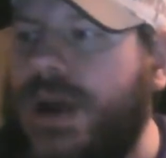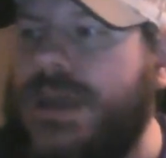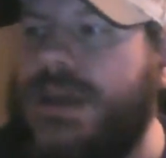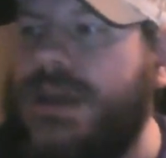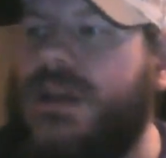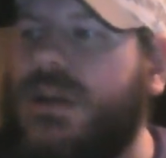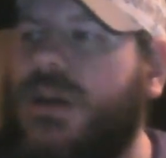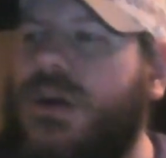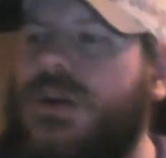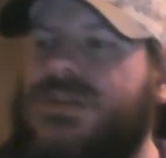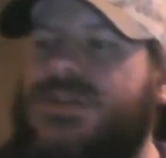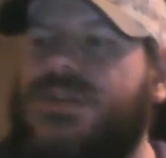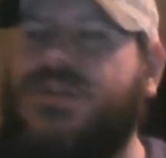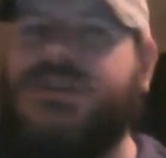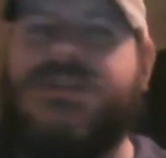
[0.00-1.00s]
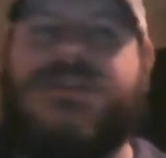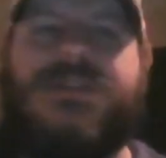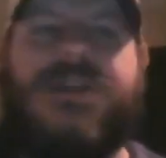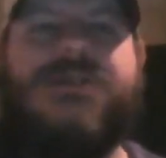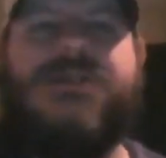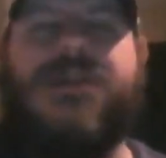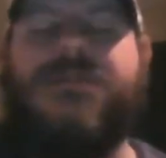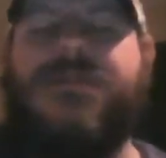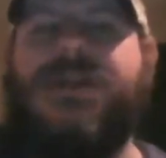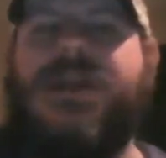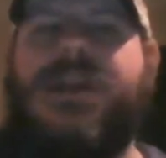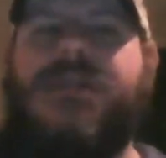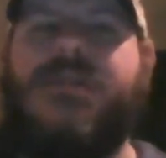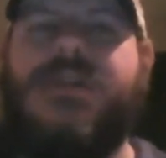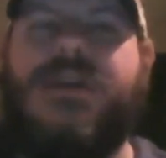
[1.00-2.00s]
Clark sort of said something. I
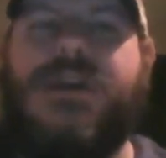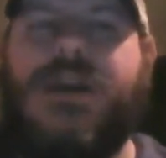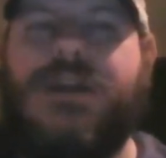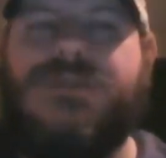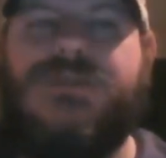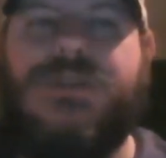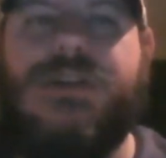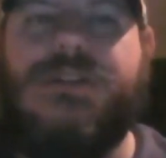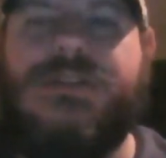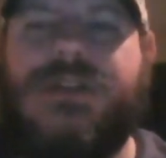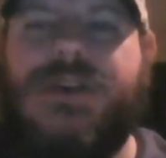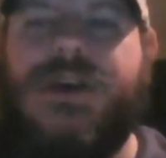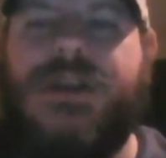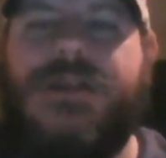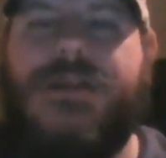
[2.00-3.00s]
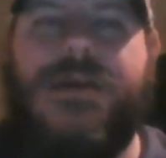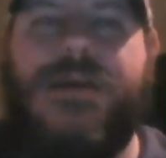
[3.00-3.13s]
didn't really catch what he said.